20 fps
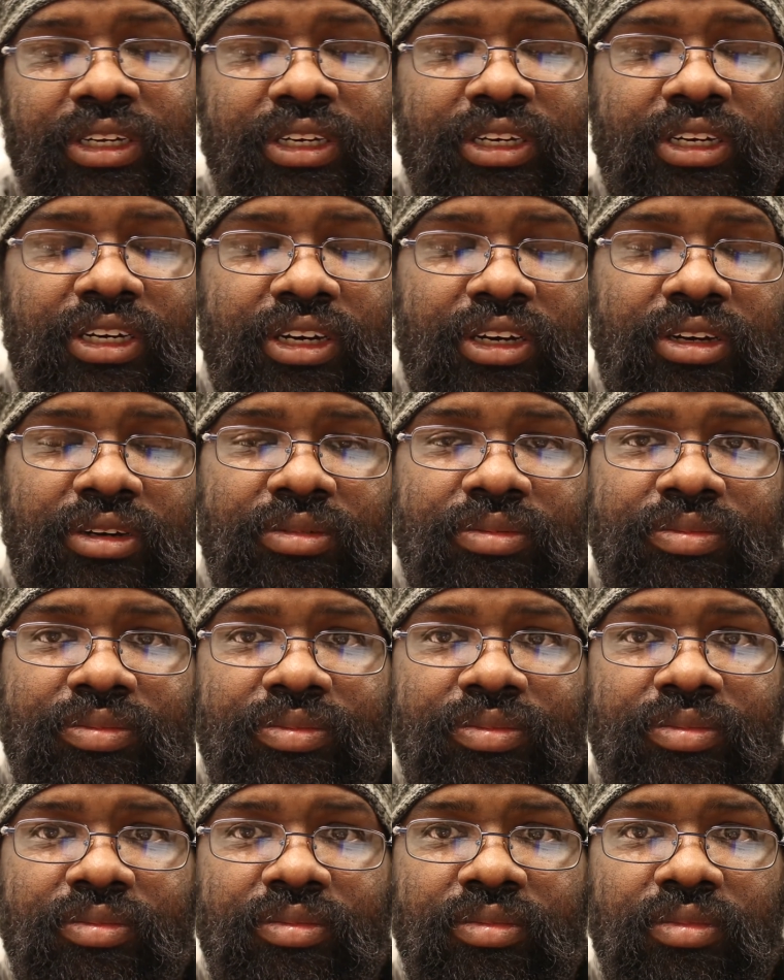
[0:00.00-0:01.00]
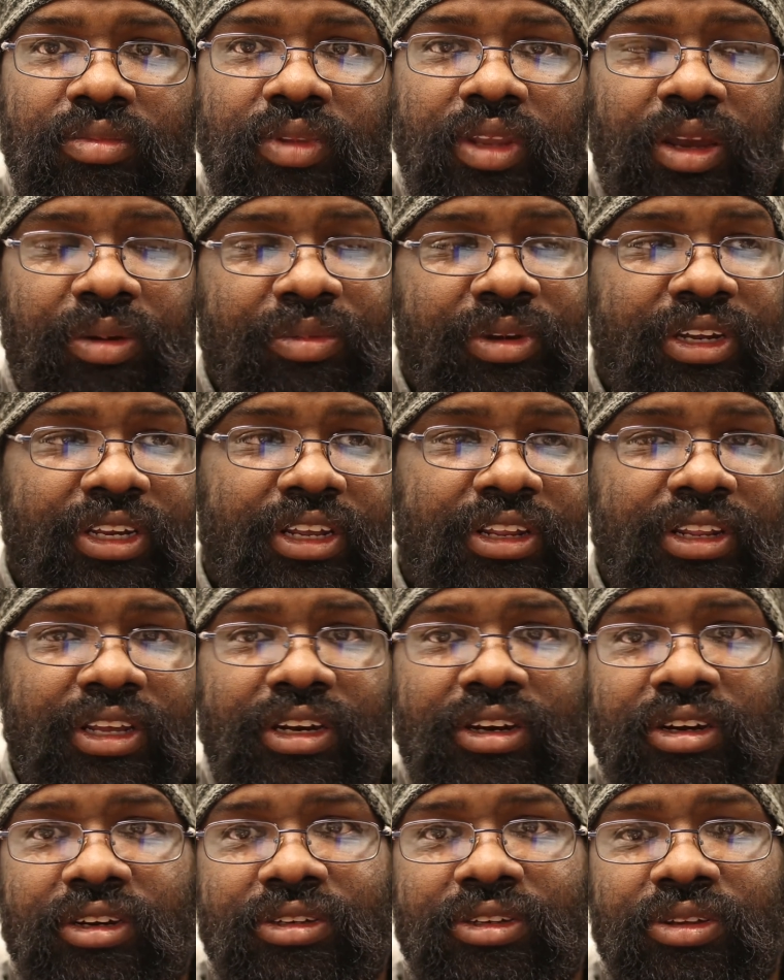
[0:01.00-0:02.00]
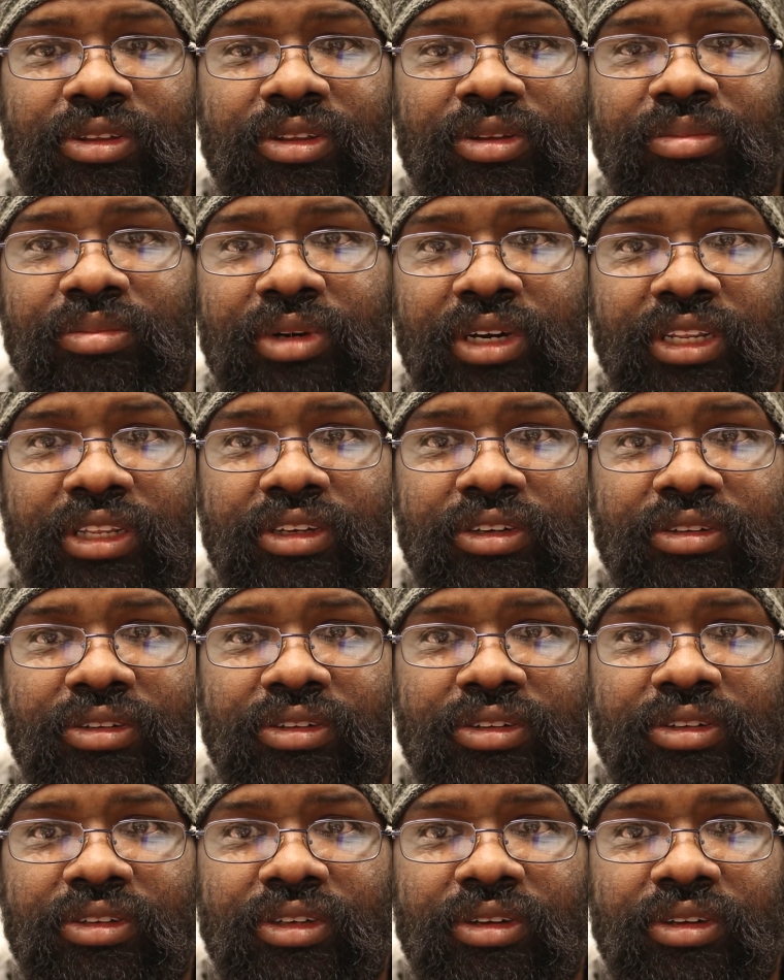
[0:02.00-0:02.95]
Um, and then also the mothers